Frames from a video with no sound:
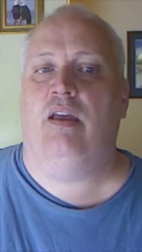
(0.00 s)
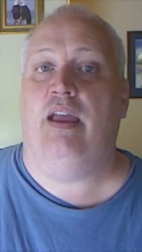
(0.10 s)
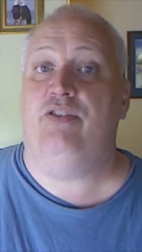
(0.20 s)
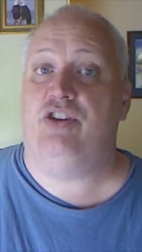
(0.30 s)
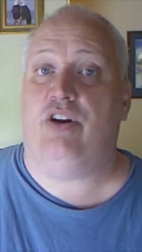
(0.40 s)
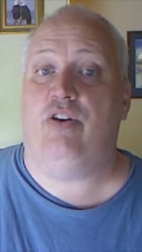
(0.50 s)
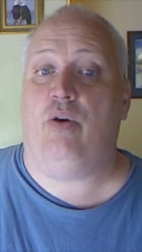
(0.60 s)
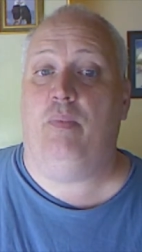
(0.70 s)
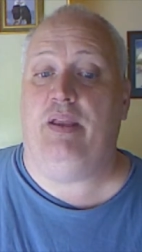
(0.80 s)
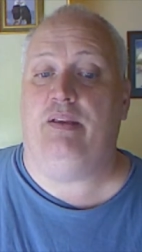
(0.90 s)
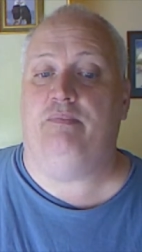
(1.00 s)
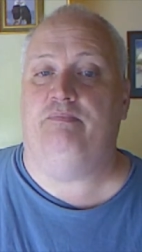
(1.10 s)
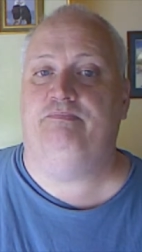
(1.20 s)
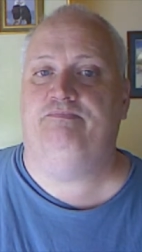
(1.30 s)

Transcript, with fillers: and share your opinion.